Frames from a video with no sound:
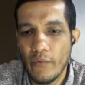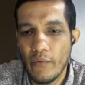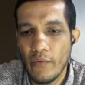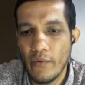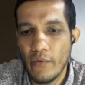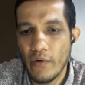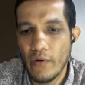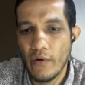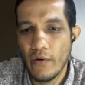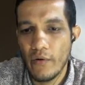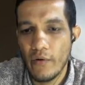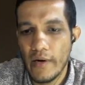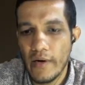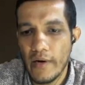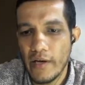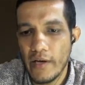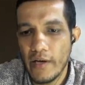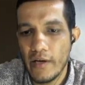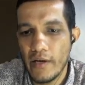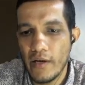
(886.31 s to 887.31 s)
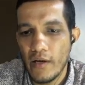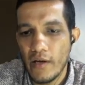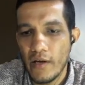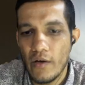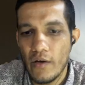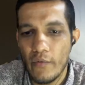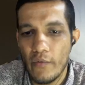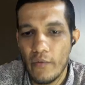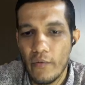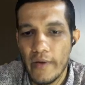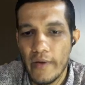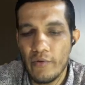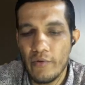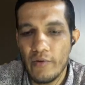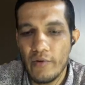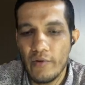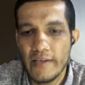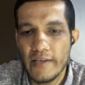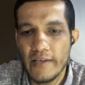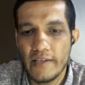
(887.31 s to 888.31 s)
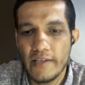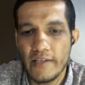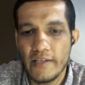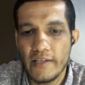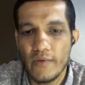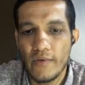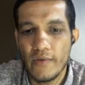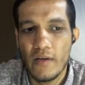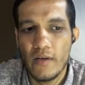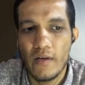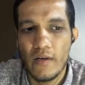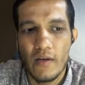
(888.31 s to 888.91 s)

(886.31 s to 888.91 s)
we are utilizing this one.